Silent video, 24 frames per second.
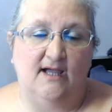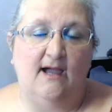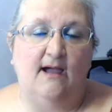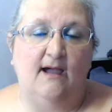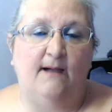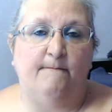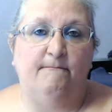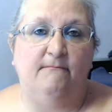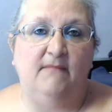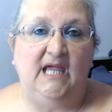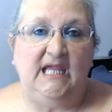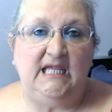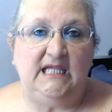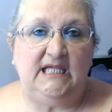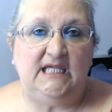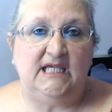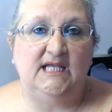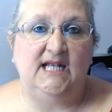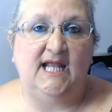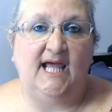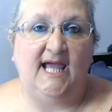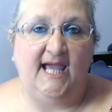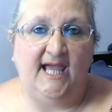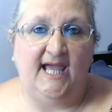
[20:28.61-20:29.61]
Make it
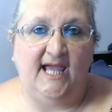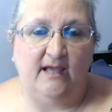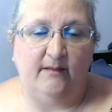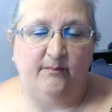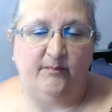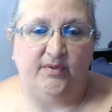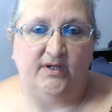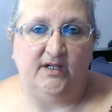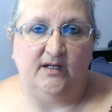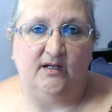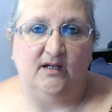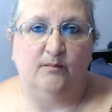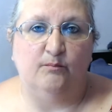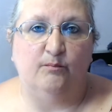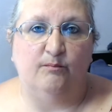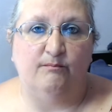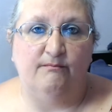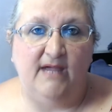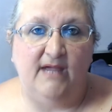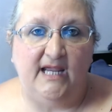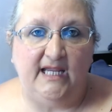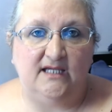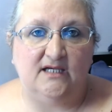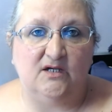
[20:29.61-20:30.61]
happen.
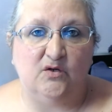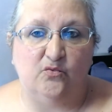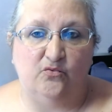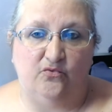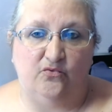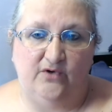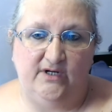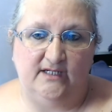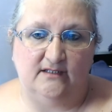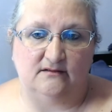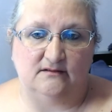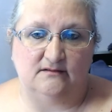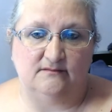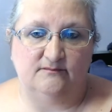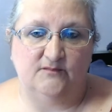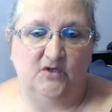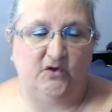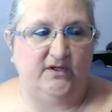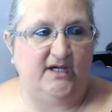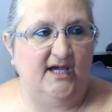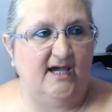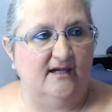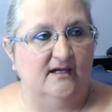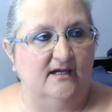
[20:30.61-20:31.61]
Make it real.
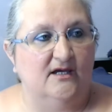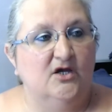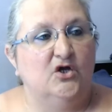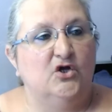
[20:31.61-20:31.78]
Okay.